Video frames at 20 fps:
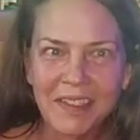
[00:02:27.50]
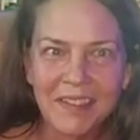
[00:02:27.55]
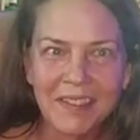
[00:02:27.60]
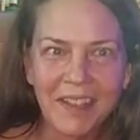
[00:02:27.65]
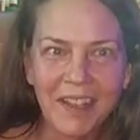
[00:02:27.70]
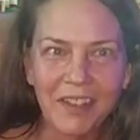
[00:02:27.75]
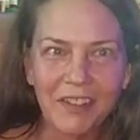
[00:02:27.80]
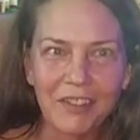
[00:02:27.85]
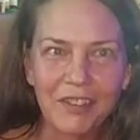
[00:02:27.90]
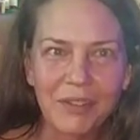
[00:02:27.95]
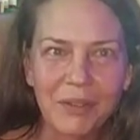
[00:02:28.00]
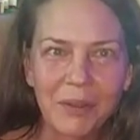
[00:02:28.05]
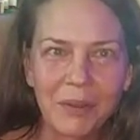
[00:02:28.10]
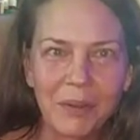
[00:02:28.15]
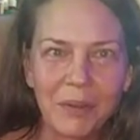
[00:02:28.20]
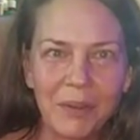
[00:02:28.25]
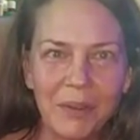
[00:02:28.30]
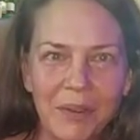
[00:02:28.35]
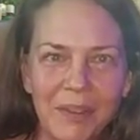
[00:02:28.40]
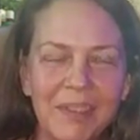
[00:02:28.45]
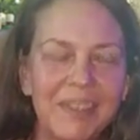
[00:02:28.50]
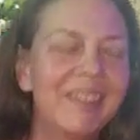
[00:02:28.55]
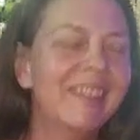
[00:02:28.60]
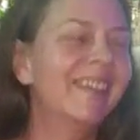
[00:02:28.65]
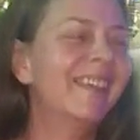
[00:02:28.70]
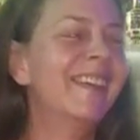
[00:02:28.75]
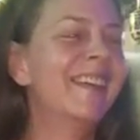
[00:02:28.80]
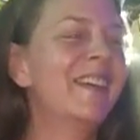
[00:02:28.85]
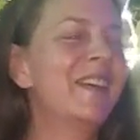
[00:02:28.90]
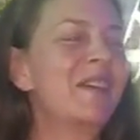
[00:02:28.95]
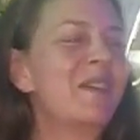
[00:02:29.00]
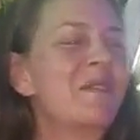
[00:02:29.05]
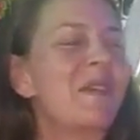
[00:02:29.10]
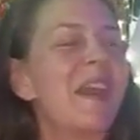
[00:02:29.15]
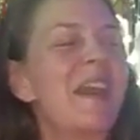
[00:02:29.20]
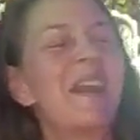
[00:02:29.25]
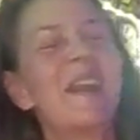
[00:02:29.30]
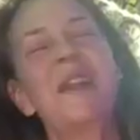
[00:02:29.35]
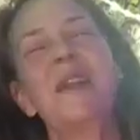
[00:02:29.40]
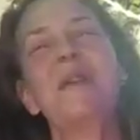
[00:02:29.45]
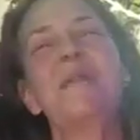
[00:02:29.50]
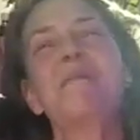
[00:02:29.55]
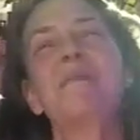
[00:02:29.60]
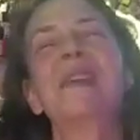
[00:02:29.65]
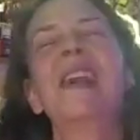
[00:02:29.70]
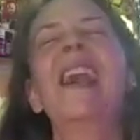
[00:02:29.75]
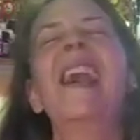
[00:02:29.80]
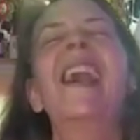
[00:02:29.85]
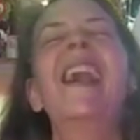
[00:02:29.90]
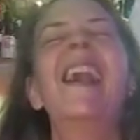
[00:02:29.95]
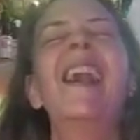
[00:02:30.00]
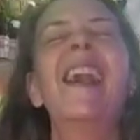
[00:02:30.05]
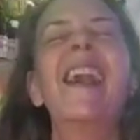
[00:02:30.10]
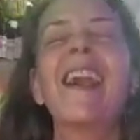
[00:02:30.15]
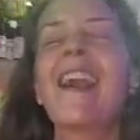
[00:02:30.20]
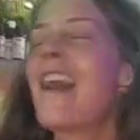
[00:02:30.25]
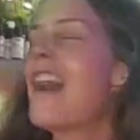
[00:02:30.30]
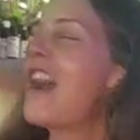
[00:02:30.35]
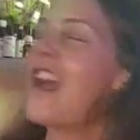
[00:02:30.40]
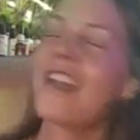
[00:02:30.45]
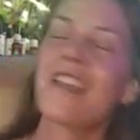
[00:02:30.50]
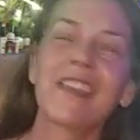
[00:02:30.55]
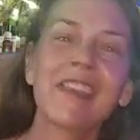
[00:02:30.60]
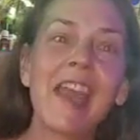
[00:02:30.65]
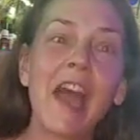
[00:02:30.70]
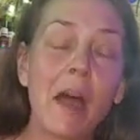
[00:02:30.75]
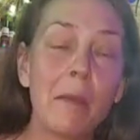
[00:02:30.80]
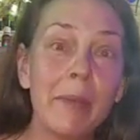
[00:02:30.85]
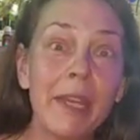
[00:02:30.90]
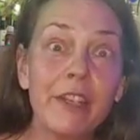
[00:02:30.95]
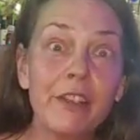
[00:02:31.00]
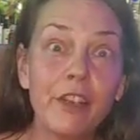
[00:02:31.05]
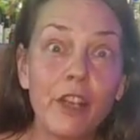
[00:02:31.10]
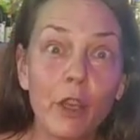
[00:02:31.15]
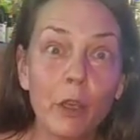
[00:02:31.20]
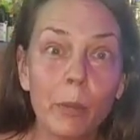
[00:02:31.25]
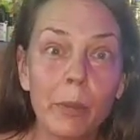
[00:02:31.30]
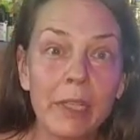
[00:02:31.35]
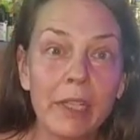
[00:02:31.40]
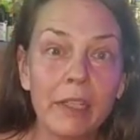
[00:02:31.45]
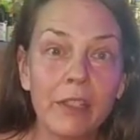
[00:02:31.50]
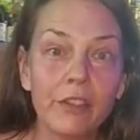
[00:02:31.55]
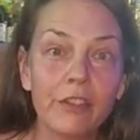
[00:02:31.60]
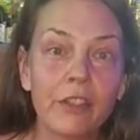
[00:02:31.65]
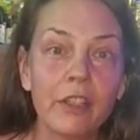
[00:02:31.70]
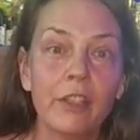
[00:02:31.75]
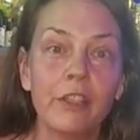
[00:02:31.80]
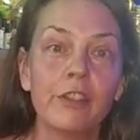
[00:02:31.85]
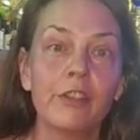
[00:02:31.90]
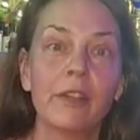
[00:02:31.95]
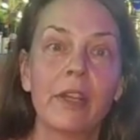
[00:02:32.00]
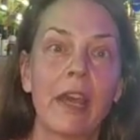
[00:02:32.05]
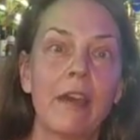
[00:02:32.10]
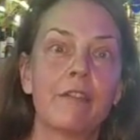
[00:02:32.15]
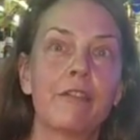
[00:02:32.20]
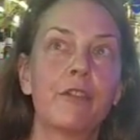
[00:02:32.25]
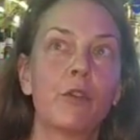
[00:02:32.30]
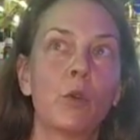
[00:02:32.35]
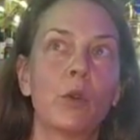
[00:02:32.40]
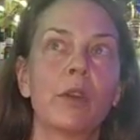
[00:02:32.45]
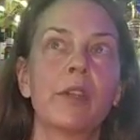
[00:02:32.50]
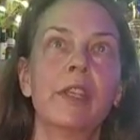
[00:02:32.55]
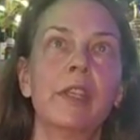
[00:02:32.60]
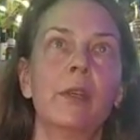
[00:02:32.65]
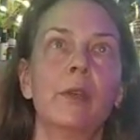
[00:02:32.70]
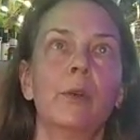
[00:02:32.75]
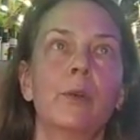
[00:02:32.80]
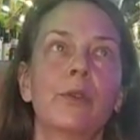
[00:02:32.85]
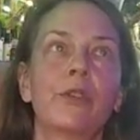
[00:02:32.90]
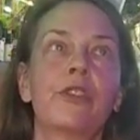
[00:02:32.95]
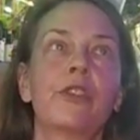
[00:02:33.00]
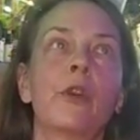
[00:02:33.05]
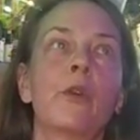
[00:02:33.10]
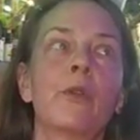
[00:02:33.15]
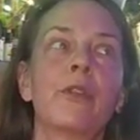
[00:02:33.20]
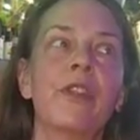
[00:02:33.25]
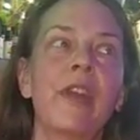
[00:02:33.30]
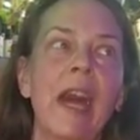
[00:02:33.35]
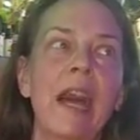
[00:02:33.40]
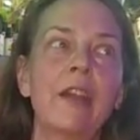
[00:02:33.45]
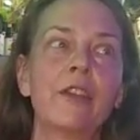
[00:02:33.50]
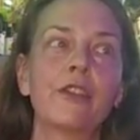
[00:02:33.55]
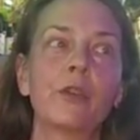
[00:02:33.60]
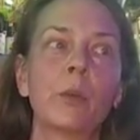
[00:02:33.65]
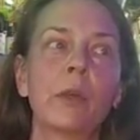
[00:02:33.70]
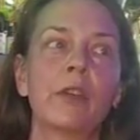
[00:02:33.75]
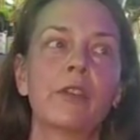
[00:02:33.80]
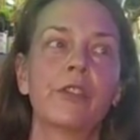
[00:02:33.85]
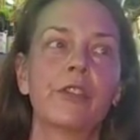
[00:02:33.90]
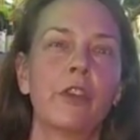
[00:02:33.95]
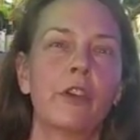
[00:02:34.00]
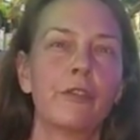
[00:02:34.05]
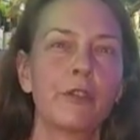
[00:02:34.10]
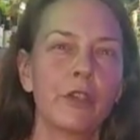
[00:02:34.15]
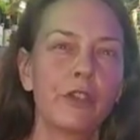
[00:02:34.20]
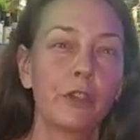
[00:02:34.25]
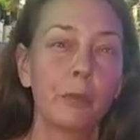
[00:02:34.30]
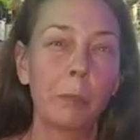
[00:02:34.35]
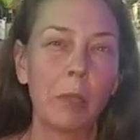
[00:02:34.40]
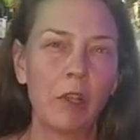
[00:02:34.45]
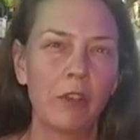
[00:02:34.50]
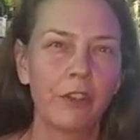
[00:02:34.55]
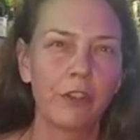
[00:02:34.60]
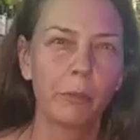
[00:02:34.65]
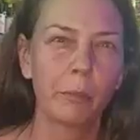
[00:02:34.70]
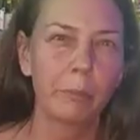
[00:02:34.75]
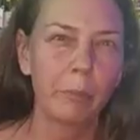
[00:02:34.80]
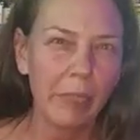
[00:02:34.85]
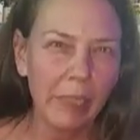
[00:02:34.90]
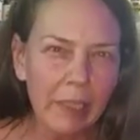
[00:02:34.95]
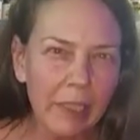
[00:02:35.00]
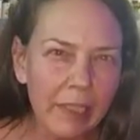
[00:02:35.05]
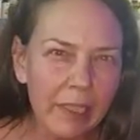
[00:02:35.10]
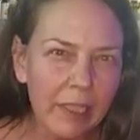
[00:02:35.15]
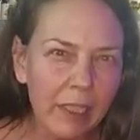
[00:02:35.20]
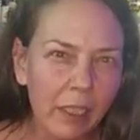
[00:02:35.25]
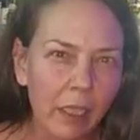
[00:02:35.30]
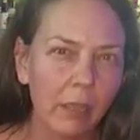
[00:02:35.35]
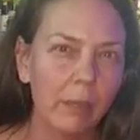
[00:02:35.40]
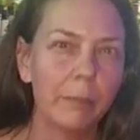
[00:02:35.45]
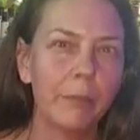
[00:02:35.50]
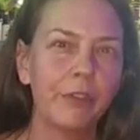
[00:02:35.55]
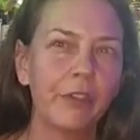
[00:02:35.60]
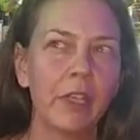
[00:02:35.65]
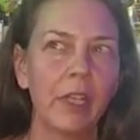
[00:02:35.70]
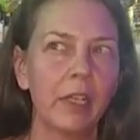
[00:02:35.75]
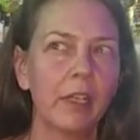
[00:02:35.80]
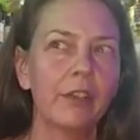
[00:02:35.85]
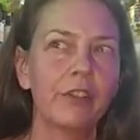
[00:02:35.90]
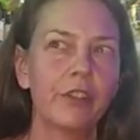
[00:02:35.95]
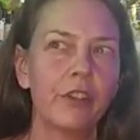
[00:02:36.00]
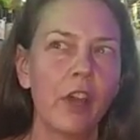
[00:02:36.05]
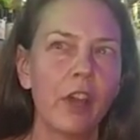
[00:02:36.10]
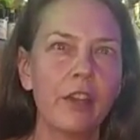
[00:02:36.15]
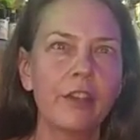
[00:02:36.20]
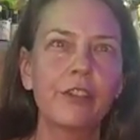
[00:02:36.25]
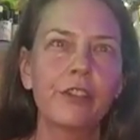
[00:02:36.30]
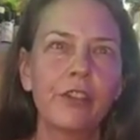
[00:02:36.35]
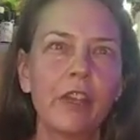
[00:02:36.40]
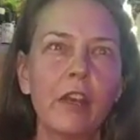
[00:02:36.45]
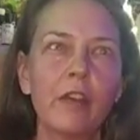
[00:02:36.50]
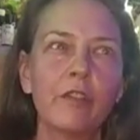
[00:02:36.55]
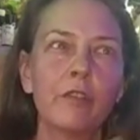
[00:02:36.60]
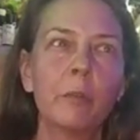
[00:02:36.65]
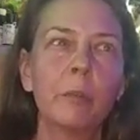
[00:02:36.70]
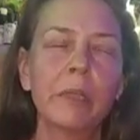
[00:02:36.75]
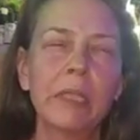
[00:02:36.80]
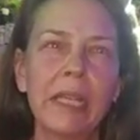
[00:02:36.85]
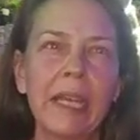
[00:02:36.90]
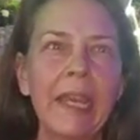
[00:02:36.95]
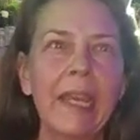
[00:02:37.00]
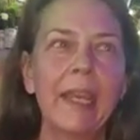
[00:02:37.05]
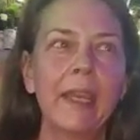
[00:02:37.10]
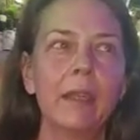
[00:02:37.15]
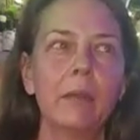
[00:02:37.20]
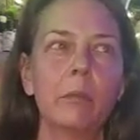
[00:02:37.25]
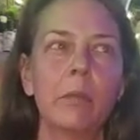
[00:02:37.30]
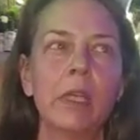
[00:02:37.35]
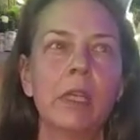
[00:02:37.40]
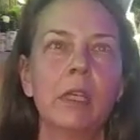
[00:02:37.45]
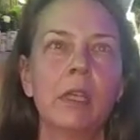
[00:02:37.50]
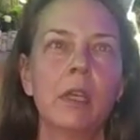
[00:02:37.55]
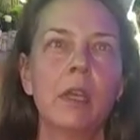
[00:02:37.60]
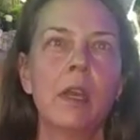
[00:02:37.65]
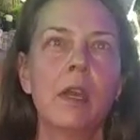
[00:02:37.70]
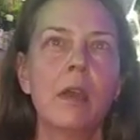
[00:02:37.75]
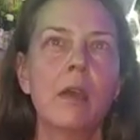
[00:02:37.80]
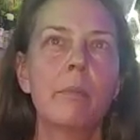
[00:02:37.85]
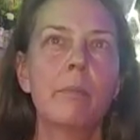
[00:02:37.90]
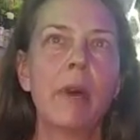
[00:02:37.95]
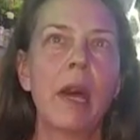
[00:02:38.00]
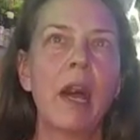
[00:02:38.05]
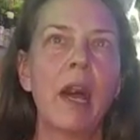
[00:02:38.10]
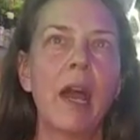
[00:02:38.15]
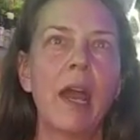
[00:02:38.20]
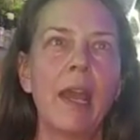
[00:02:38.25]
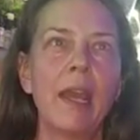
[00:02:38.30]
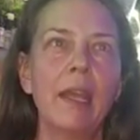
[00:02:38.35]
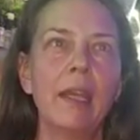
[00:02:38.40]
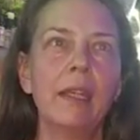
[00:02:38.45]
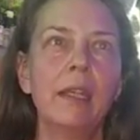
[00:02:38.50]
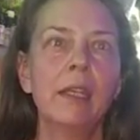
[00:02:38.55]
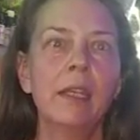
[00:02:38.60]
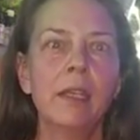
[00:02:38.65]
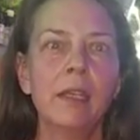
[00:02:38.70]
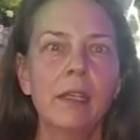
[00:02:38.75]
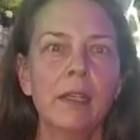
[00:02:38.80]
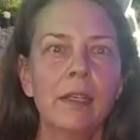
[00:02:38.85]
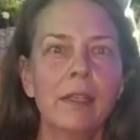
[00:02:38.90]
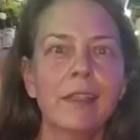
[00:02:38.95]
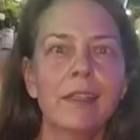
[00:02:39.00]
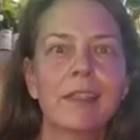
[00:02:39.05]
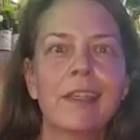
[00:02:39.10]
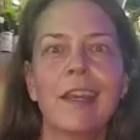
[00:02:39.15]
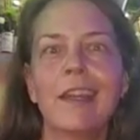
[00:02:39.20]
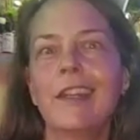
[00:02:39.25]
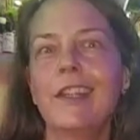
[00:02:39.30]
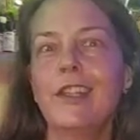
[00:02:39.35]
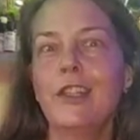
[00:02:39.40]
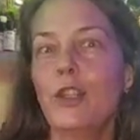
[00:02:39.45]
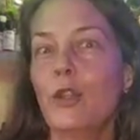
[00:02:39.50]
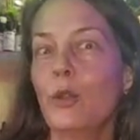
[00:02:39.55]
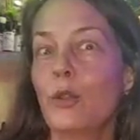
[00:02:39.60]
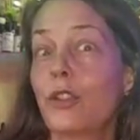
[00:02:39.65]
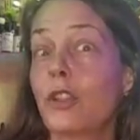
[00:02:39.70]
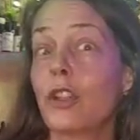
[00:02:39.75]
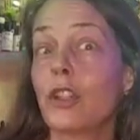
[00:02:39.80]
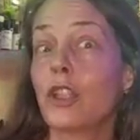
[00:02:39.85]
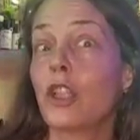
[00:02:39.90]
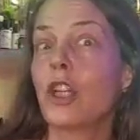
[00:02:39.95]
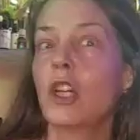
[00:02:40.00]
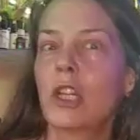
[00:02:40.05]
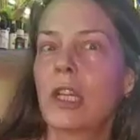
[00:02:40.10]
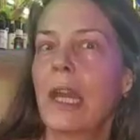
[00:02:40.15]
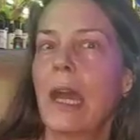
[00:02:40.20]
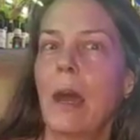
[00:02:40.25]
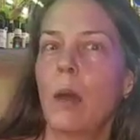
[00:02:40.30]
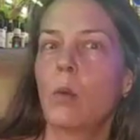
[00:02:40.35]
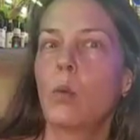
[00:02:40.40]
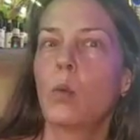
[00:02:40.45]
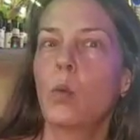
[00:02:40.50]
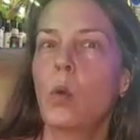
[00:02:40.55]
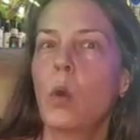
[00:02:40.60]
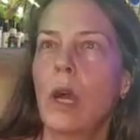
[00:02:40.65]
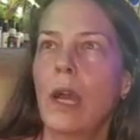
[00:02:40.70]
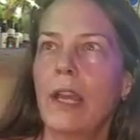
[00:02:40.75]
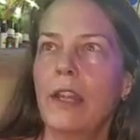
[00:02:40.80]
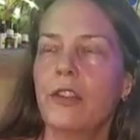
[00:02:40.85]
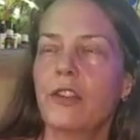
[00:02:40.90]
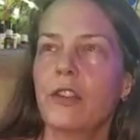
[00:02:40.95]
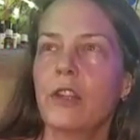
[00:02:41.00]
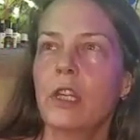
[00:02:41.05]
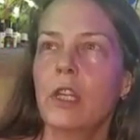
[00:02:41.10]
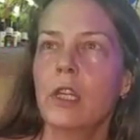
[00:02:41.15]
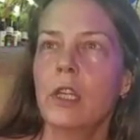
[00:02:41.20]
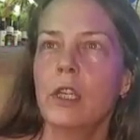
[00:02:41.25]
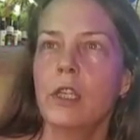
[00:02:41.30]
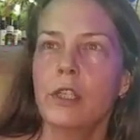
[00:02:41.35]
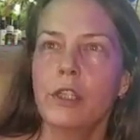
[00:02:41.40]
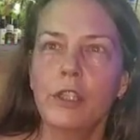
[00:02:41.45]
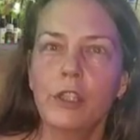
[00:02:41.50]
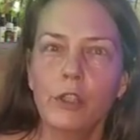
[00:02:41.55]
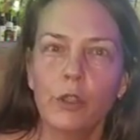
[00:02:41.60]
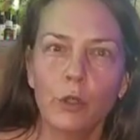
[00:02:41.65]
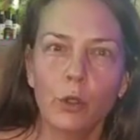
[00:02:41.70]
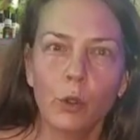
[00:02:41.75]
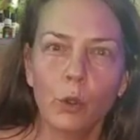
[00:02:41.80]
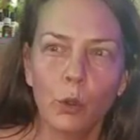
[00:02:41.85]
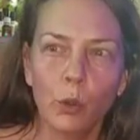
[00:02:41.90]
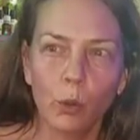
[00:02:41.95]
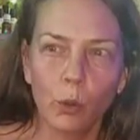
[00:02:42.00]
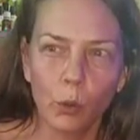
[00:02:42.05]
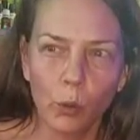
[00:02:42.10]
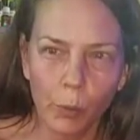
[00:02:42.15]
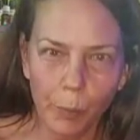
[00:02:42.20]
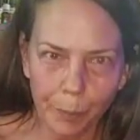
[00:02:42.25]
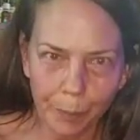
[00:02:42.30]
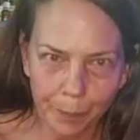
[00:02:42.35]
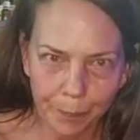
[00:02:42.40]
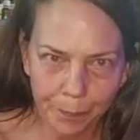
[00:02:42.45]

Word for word: That's cool. Yeah, but nobody is going to do that for you. So that's where self-responsibility comes in. It's not self-blame by getting you to look at what you...